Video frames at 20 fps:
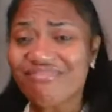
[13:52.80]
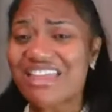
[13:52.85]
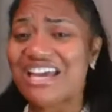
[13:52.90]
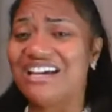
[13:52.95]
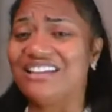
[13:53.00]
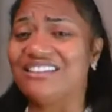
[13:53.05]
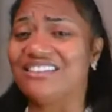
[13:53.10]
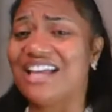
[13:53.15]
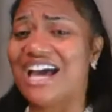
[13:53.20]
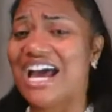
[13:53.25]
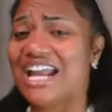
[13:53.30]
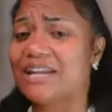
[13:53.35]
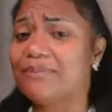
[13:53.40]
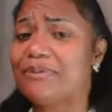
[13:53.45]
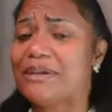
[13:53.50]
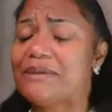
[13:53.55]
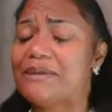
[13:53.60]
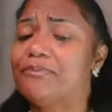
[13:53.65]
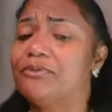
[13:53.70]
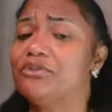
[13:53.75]
A lot of
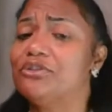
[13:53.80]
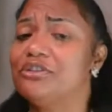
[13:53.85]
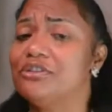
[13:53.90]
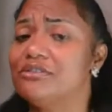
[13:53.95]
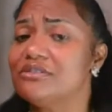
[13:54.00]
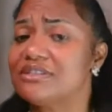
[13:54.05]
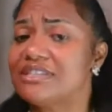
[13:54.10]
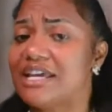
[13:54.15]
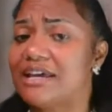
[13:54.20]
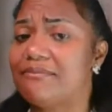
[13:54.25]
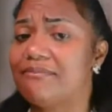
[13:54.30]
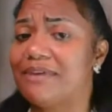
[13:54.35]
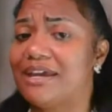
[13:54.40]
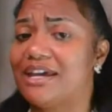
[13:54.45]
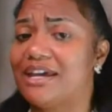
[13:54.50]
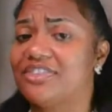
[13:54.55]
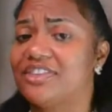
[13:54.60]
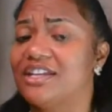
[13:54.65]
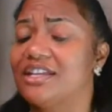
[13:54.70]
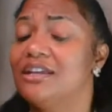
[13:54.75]
people use that
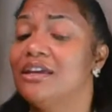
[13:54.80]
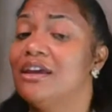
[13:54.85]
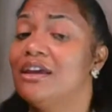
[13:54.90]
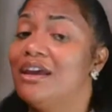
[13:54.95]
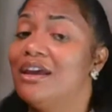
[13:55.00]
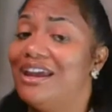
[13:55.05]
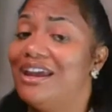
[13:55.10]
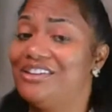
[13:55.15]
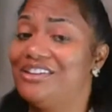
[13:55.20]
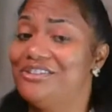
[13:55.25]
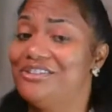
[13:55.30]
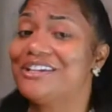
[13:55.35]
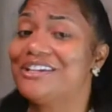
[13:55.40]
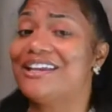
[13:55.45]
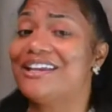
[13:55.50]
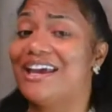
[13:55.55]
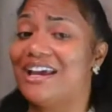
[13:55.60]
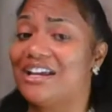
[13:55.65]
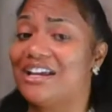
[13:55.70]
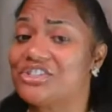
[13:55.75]
method, and you can
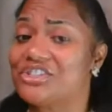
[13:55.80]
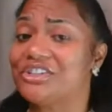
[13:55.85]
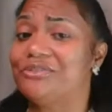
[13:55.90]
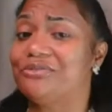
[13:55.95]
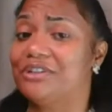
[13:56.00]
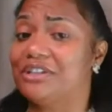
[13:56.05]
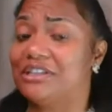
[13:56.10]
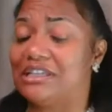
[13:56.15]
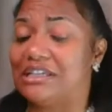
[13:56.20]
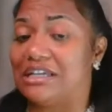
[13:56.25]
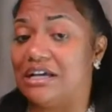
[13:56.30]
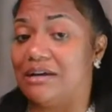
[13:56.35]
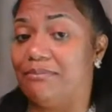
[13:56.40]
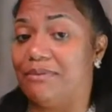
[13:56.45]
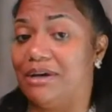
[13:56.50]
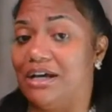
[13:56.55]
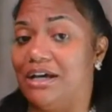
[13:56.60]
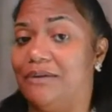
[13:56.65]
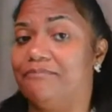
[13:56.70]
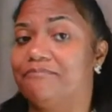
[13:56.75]
actually really come
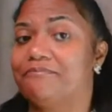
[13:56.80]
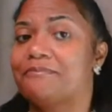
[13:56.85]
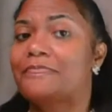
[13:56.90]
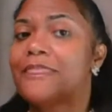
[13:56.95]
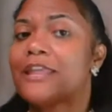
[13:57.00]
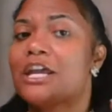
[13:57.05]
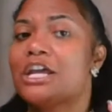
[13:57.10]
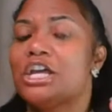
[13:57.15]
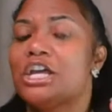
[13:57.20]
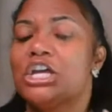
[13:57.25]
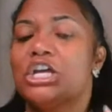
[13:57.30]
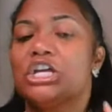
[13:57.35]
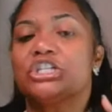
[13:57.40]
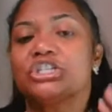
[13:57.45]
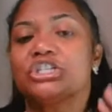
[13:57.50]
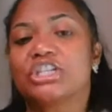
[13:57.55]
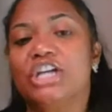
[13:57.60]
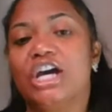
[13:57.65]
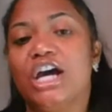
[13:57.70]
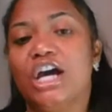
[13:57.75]
up.
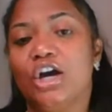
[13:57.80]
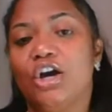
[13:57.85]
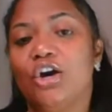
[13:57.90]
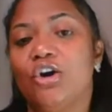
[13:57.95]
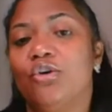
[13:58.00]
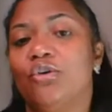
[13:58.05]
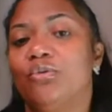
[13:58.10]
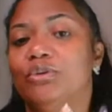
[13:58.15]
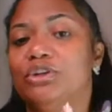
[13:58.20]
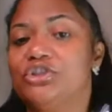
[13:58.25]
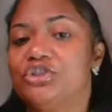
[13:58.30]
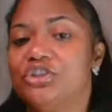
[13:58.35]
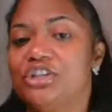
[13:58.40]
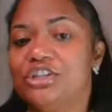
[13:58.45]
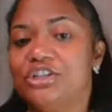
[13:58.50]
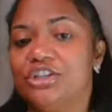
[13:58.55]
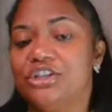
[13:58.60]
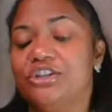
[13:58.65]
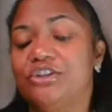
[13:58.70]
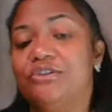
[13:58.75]
So what you can
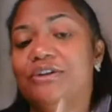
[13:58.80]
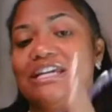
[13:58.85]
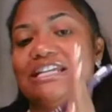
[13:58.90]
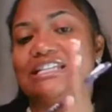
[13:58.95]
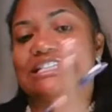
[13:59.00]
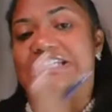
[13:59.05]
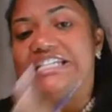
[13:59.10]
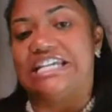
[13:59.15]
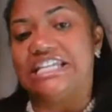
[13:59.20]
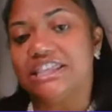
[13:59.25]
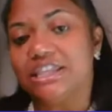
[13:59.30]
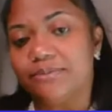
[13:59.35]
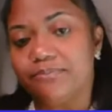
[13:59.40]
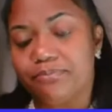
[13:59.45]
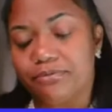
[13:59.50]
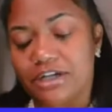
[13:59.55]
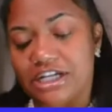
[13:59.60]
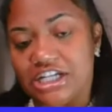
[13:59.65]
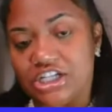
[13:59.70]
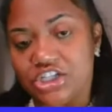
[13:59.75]
do is get the
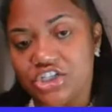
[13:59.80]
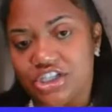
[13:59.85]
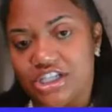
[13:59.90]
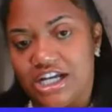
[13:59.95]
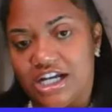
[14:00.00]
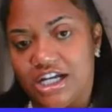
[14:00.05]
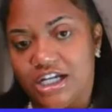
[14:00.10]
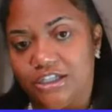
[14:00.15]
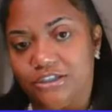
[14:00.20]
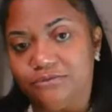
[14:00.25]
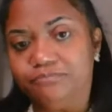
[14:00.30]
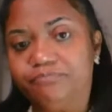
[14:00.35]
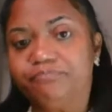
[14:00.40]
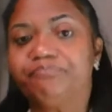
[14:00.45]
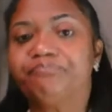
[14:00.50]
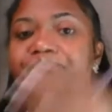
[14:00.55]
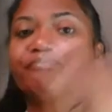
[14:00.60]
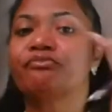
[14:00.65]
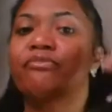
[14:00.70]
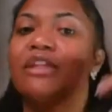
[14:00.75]
bridge loan
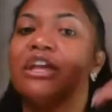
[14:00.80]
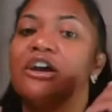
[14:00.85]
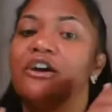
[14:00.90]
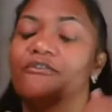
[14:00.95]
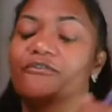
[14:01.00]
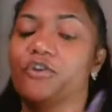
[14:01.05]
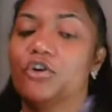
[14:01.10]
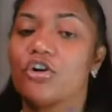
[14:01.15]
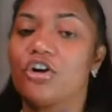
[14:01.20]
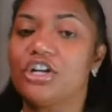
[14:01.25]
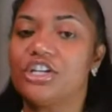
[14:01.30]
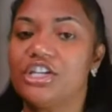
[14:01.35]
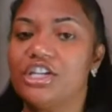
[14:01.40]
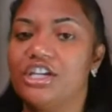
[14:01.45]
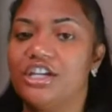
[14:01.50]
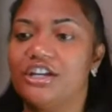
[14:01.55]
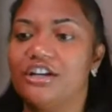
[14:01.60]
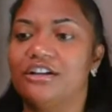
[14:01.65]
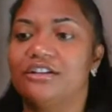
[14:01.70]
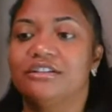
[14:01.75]
for a
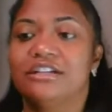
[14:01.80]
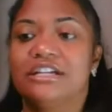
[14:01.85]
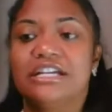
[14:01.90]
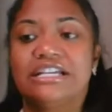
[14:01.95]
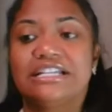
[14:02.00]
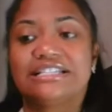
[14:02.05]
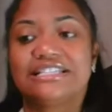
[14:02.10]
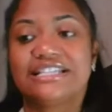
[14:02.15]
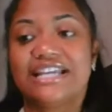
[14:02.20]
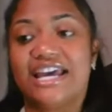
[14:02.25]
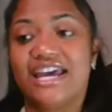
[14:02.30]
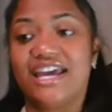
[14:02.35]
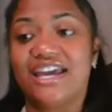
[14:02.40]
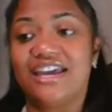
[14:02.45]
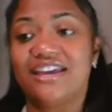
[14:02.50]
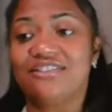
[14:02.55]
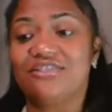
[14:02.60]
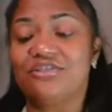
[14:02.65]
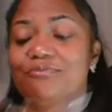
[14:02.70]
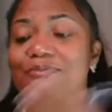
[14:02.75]
year.
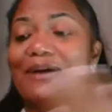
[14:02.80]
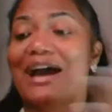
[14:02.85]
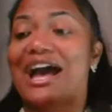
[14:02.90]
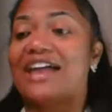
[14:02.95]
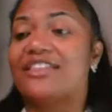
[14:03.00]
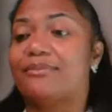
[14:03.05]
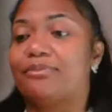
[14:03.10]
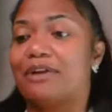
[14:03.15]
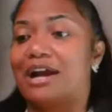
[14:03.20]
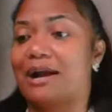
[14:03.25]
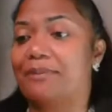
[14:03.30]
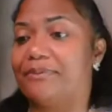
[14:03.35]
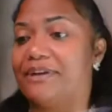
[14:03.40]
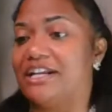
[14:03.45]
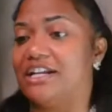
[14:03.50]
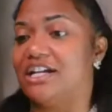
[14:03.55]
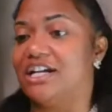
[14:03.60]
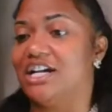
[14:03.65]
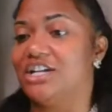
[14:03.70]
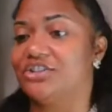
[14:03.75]
Say buy the property
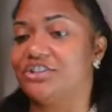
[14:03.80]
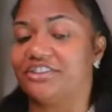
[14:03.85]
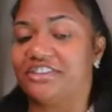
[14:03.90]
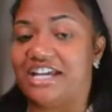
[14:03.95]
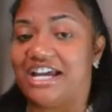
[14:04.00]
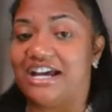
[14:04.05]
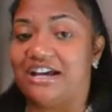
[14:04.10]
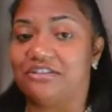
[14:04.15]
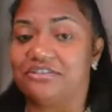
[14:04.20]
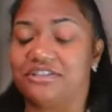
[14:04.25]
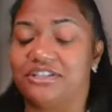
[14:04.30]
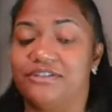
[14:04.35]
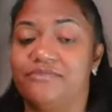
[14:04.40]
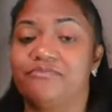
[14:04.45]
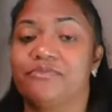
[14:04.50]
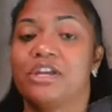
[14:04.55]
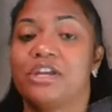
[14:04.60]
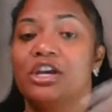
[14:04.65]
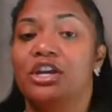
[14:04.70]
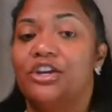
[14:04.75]
at $100,000,
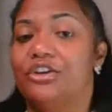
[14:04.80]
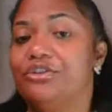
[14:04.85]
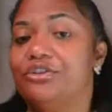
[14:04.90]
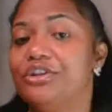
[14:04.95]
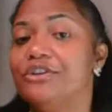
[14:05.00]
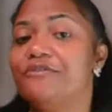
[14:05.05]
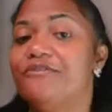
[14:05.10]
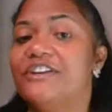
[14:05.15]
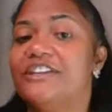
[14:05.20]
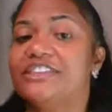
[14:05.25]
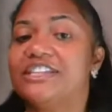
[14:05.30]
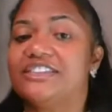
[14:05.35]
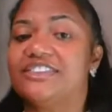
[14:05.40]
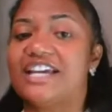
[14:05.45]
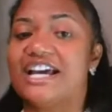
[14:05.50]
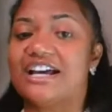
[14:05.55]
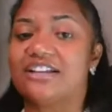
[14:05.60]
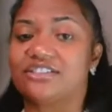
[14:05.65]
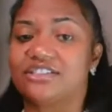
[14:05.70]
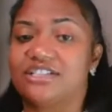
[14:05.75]
you do
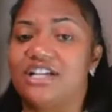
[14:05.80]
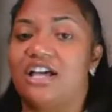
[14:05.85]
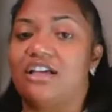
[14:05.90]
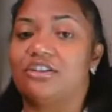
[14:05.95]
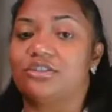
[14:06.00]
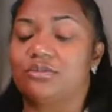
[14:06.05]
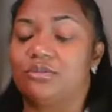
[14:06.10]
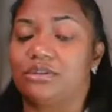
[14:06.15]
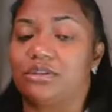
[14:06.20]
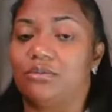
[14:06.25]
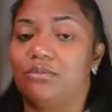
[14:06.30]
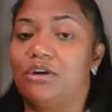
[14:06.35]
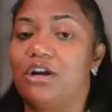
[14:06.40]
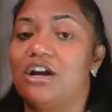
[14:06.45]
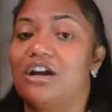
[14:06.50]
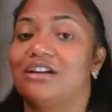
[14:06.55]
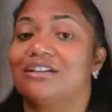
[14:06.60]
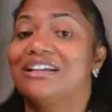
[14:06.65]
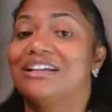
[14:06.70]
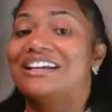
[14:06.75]
$50,000 worth of
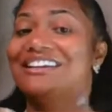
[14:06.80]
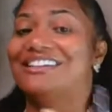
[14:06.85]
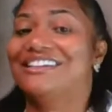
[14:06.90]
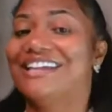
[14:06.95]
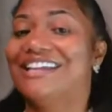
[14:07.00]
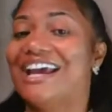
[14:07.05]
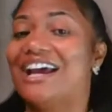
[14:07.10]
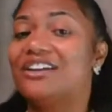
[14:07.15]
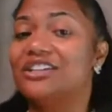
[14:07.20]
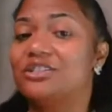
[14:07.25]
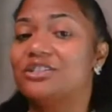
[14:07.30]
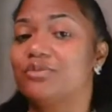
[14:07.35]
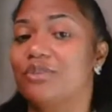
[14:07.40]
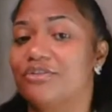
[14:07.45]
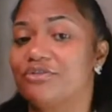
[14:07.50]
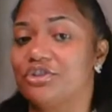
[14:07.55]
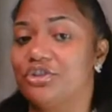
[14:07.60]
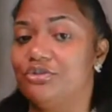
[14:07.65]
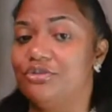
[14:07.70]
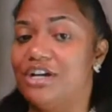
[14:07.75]
work. Now it's
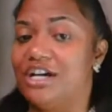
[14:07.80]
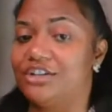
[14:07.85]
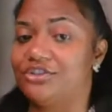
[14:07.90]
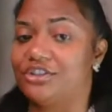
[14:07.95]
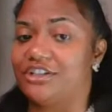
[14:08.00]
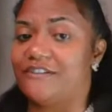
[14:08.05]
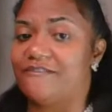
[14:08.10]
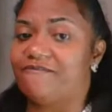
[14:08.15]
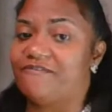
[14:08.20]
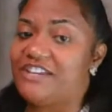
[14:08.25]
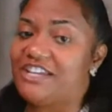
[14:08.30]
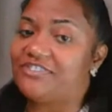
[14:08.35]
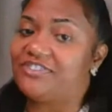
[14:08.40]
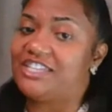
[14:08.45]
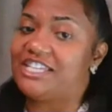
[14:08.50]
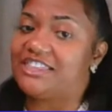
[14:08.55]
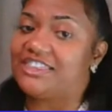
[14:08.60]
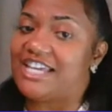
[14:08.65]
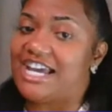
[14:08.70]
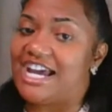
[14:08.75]
worth
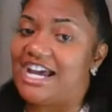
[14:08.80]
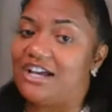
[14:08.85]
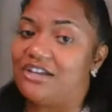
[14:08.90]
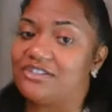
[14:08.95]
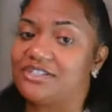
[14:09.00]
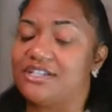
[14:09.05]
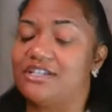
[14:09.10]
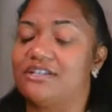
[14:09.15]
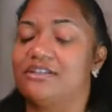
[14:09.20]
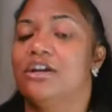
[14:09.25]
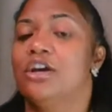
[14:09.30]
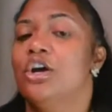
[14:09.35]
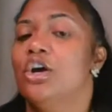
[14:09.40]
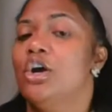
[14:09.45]
$250,000.